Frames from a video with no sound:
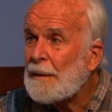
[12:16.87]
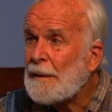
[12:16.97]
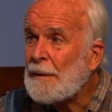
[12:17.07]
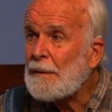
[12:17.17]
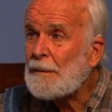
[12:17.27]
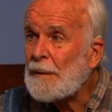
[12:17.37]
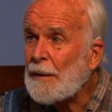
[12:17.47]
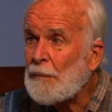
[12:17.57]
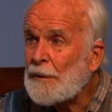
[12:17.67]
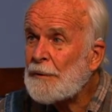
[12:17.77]
I
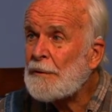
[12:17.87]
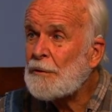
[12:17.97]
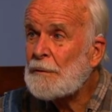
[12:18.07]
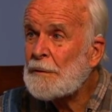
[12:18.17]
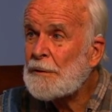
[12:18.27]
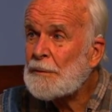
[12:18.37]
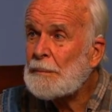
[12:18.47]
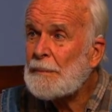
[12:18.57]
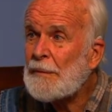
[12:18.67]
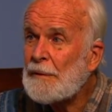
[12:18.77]
wasn't Jewish,
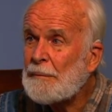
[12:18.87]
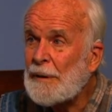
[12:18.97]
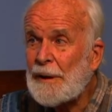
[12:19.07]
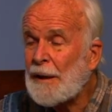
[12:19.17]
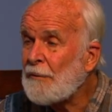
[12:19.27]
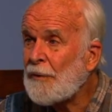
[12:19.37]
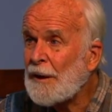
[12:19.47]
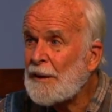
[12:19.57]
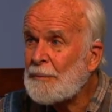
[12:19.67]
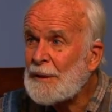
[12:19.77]
but they
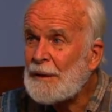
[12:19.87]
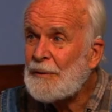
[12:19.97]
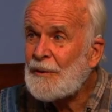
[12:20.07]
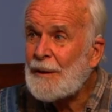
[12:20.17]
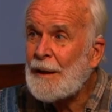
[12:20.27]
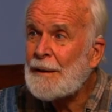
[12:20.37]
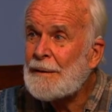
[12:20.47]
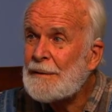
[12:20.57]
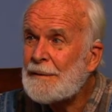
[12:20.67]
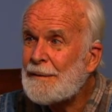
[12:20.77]
invited me to
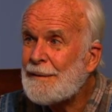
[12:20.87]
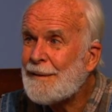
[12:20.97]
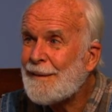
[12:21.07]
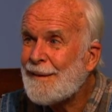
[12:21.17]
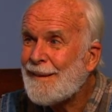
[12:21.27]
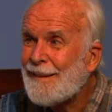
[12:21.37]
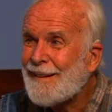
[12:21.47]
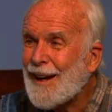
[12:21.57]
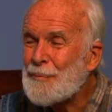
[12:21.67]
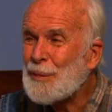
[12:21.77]
stay.
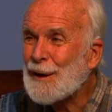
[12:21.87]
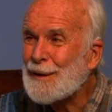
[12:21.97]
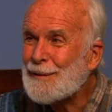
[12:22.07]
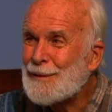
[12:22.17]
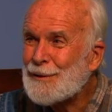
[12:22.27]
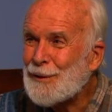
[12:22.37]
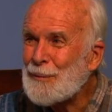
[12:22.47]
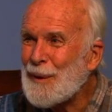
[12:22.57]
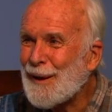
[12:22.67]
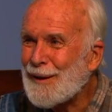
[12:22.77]
I played
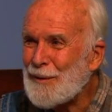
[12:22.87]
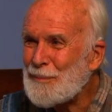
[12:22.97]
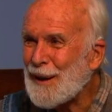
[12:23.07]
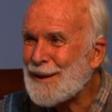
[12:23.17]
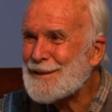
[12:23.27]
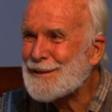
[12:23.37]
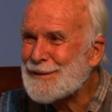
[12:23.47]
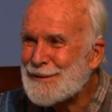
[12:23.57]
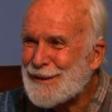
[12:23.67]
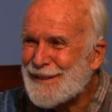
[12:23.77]
Chopin at
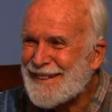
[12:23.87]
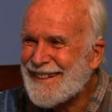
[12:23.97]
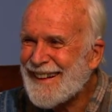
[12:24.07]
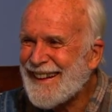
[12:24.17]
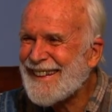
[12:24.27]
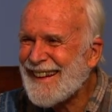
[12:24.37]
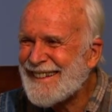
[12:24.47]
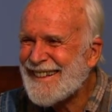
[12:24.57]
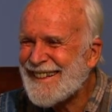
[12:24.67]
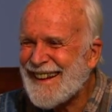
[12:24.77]
Passover, and they
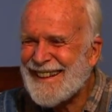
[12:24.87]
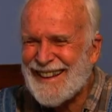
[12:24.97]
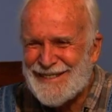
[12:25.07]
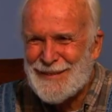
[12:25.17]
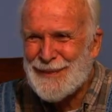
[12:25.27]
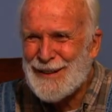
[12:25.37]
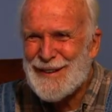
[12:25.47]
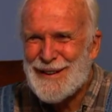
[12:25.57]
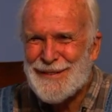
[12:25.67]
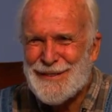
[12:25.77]
said that was
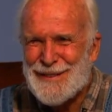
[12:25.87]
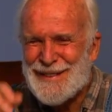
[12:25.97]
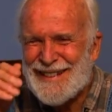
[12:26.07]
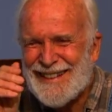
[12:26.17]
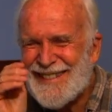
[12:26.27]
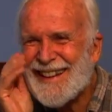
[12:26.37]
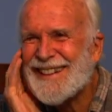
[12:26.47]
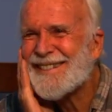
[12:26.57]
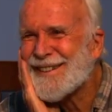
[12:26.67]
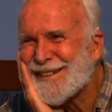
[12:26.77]
probably the first time they'd
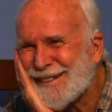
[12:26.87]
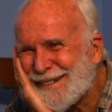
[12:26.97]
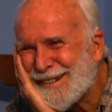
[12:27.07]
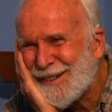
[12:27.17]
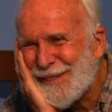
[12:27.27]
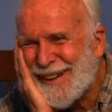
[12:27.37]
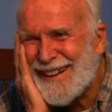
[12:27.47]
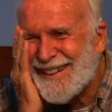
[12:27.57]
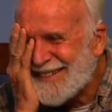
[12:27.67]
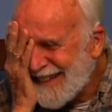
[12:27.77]
ever heard Chopin